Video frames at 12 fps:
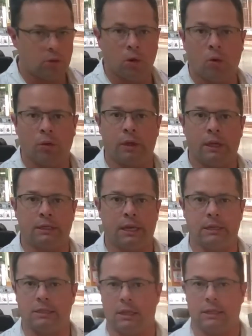The whole thing
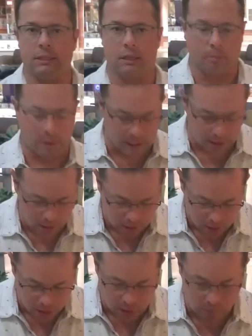takes less than a minute,
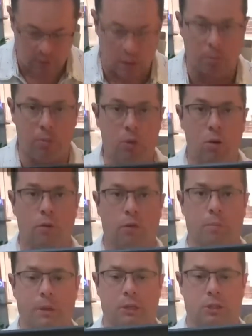and you've got a beautiful
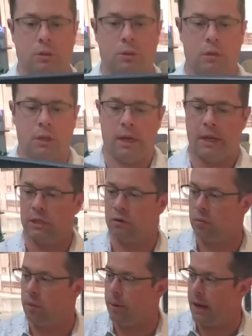picture that hangs
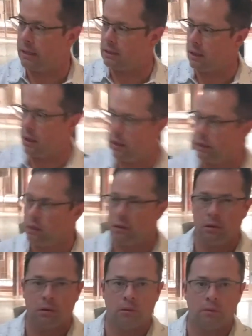from the back side
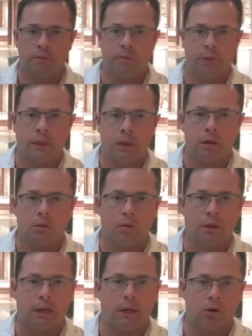
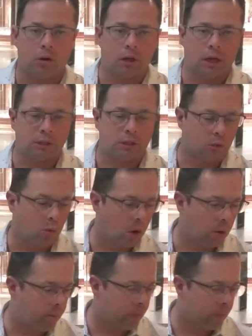with any hook onto the wall.